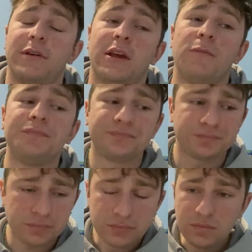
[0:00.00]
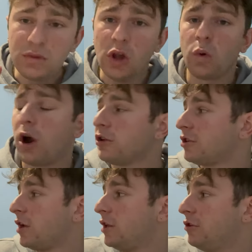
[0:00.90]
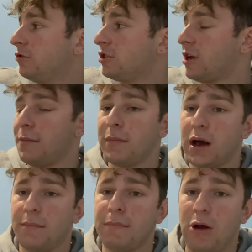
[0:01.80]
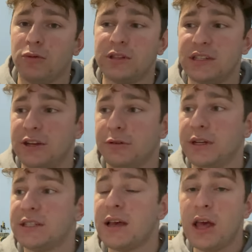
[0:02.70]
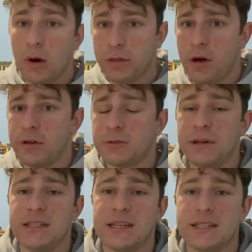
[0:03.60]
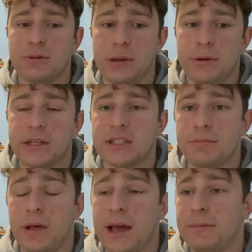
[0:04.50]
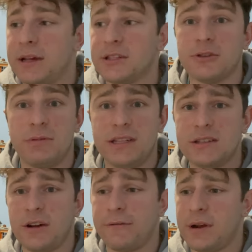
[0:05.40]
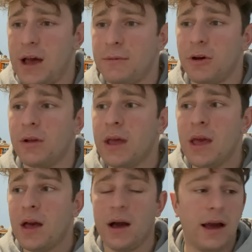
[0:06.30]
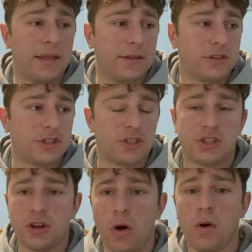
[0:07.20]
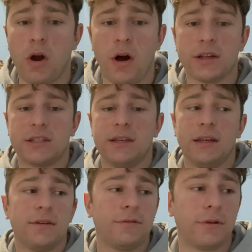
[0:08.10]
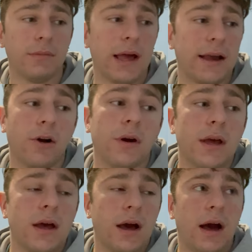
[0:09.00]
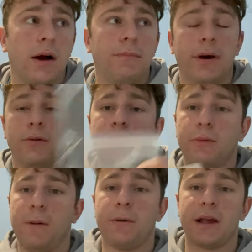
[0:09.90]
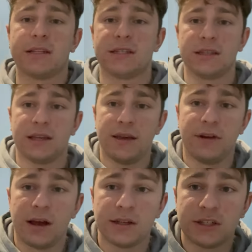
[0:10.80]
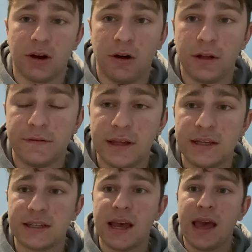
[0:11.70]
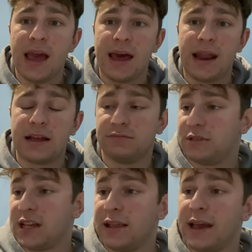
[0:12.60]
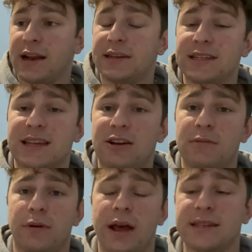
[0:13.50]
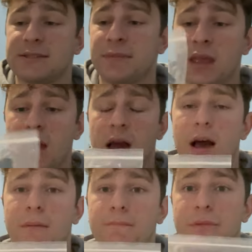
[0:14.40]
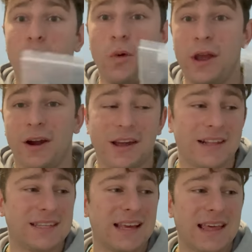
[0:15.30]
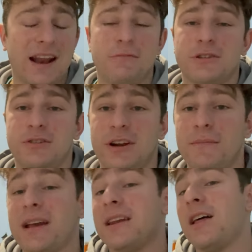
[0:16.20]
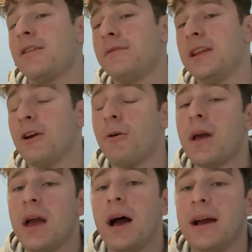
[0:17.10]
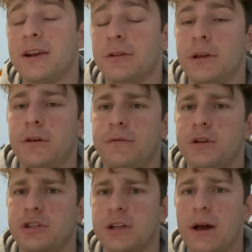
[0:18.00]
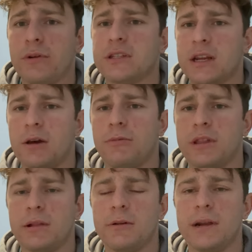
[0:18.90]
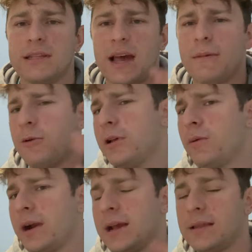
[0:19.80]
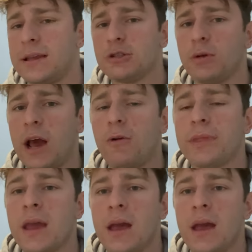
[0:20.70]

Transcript: video. We're also going to do some uh, mountain sceneries all those pieces Webricks supplied because those pieces are phenomenal uh, and so costly from Lego. Uh, but with Webricks giving us all of these and selling at a discounted price, um, we are going to take that opportunity and make another video uh, here in the near future. That one's going to come with a little bit of time. I really wanted to get this one out